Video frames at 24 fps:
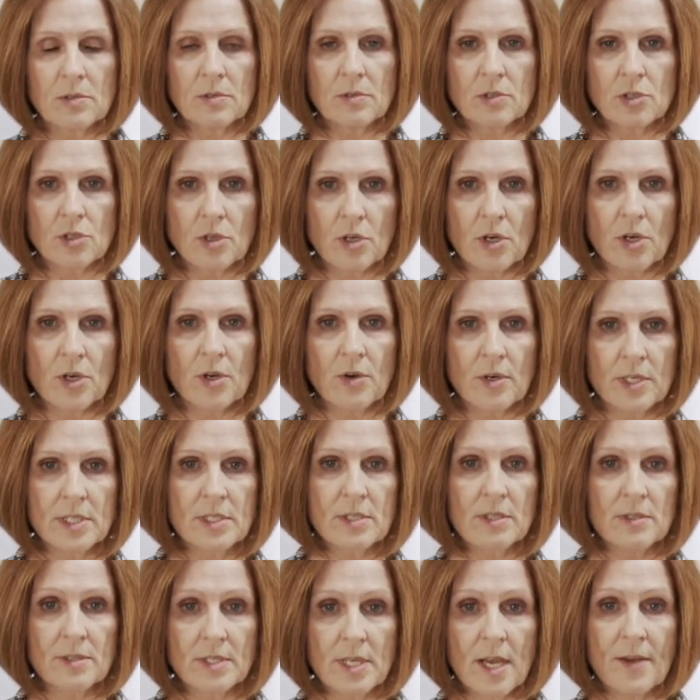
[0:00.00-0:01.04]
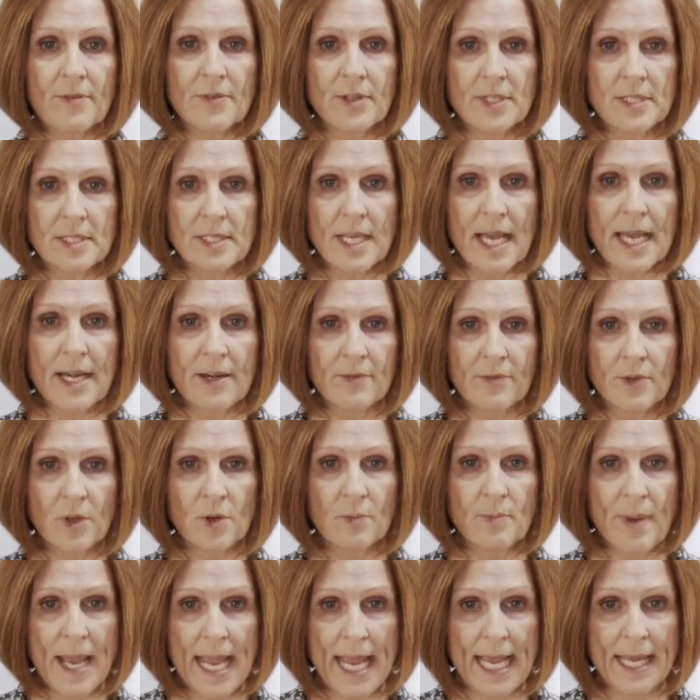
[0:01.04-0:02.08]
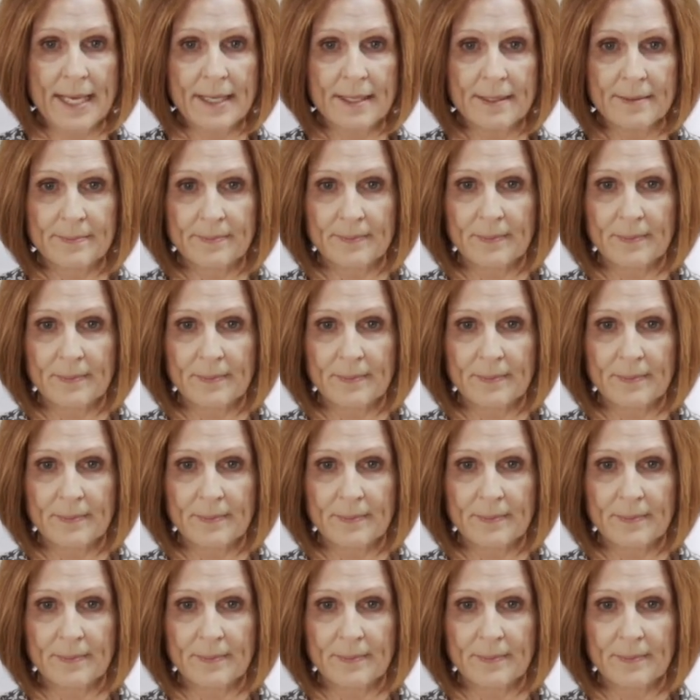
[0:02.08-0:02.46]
sugar crystals off the side of your pan.